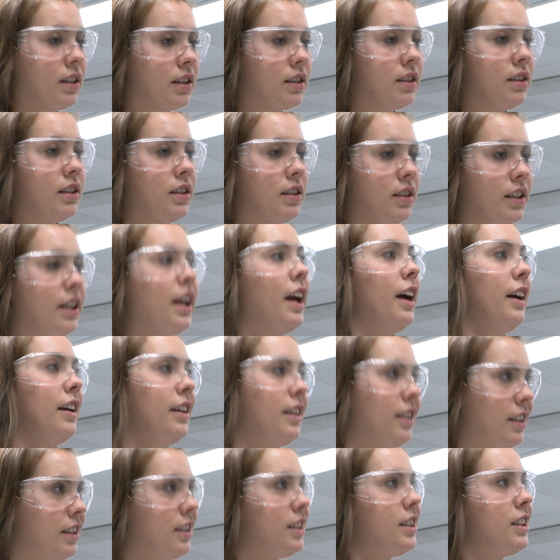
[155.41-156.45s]
simply
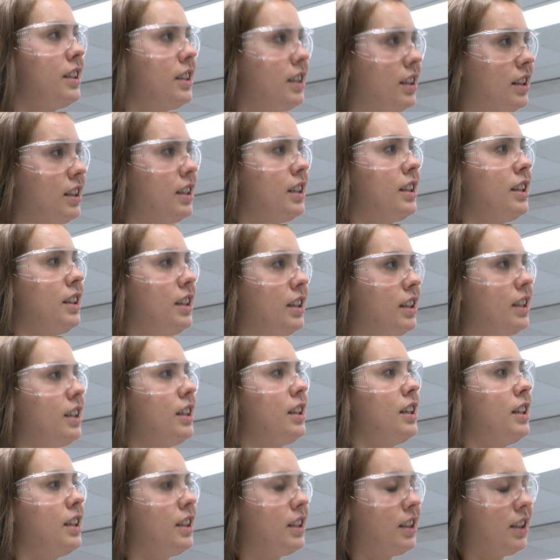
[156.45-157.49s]
because I don't
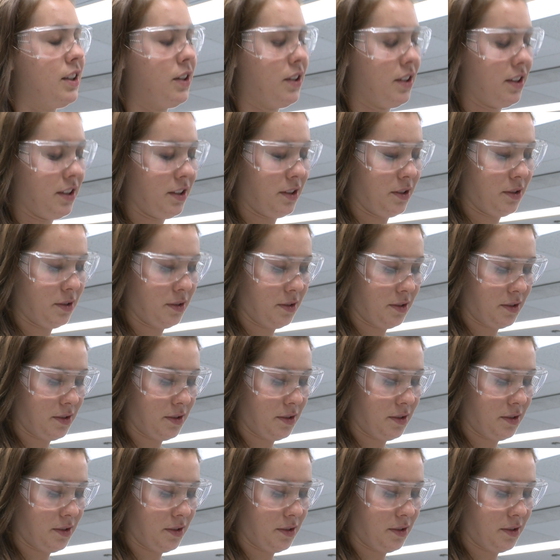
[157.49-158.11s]
want to